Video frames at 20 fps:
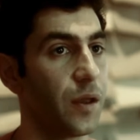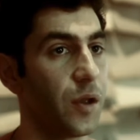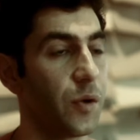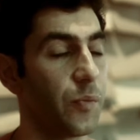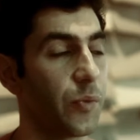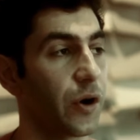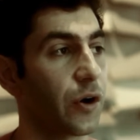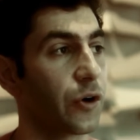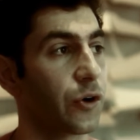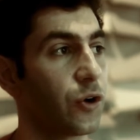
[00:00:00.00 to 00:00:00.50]

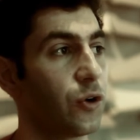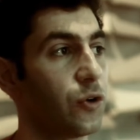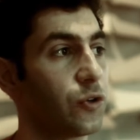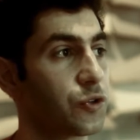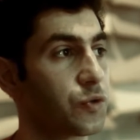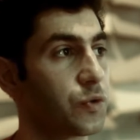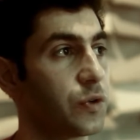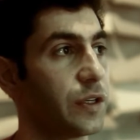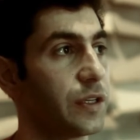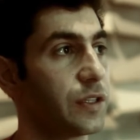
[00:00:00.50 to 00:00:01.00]
But our goal is really